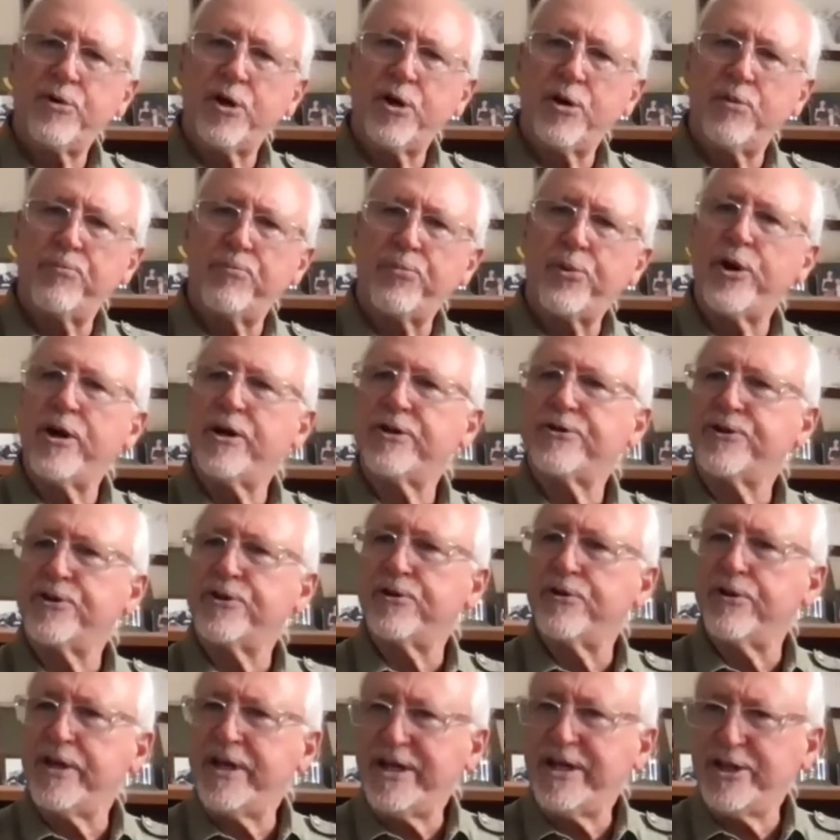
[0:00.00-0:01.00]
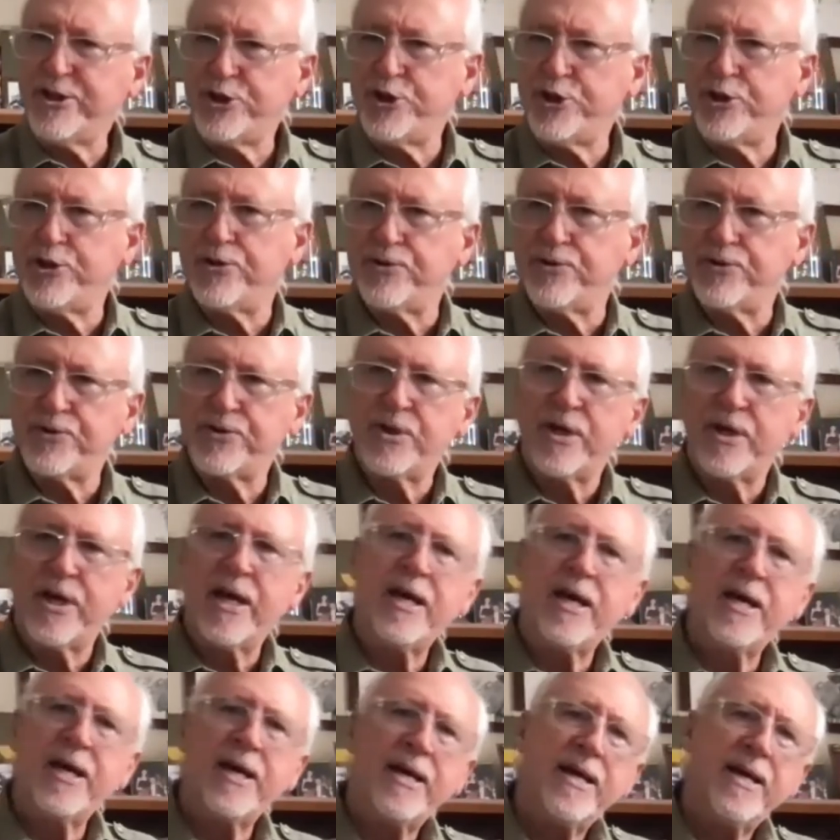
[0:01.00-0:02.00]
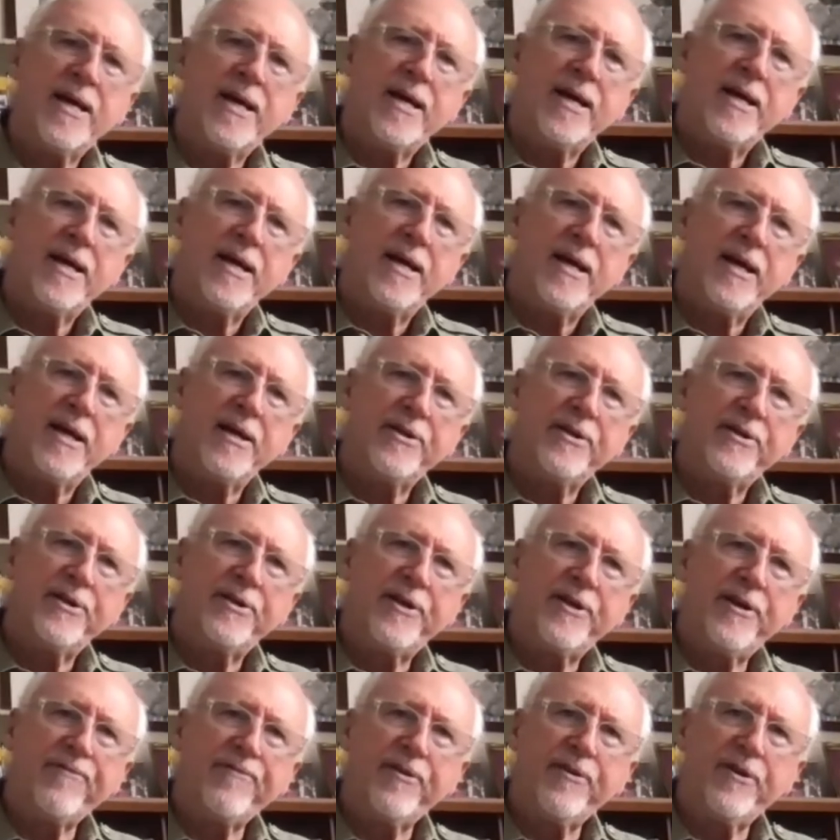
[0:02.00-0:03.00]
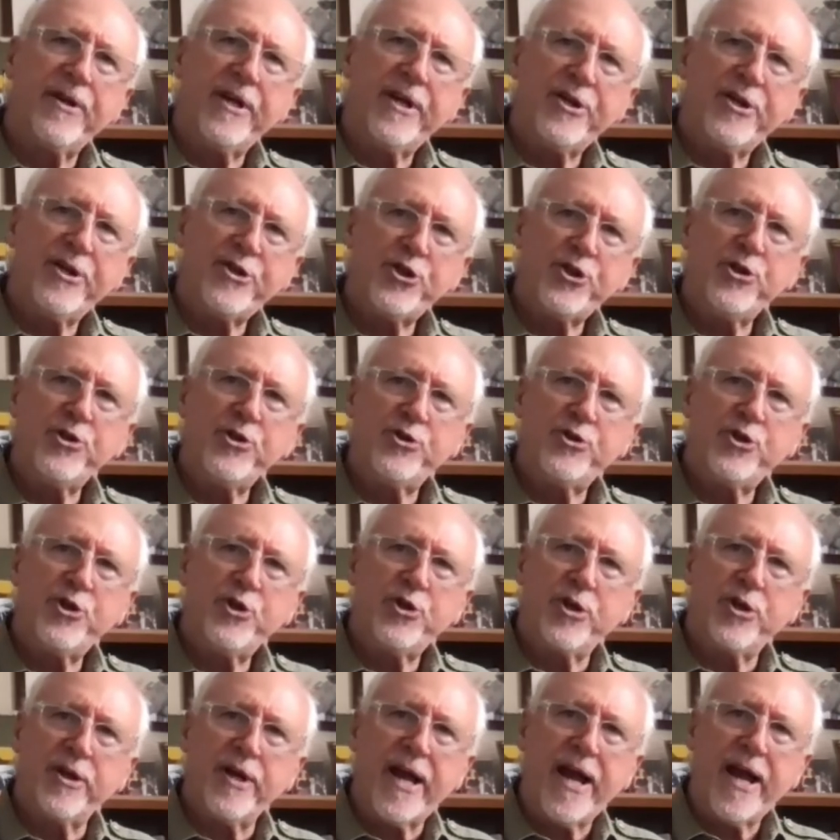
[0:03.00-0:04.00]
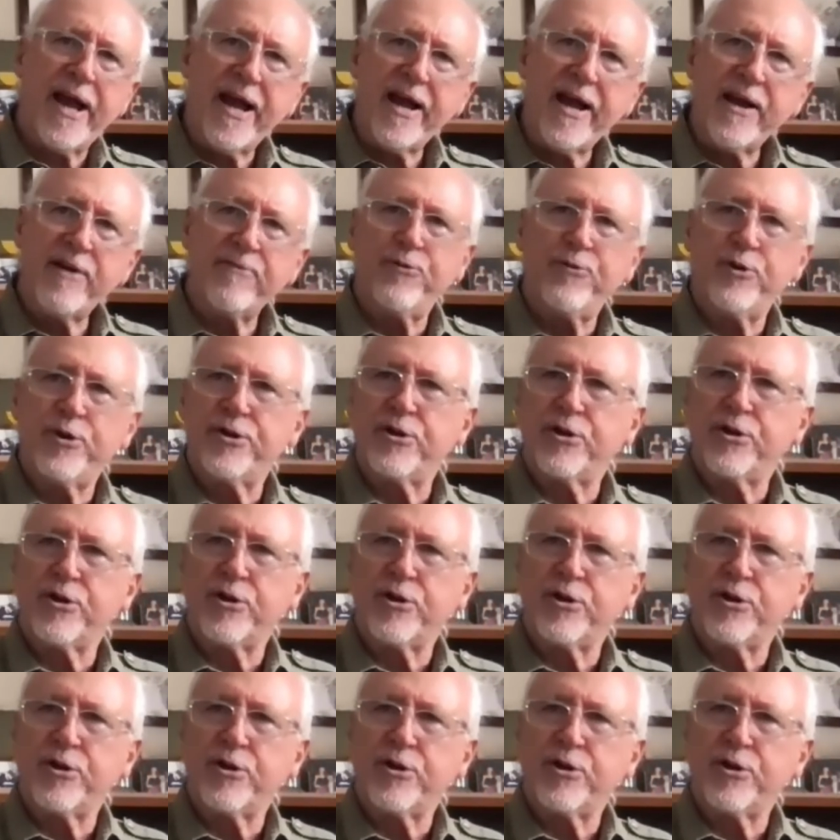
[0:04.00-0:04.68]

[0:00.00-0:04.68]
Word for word: compressor issues and the different issues you can have with a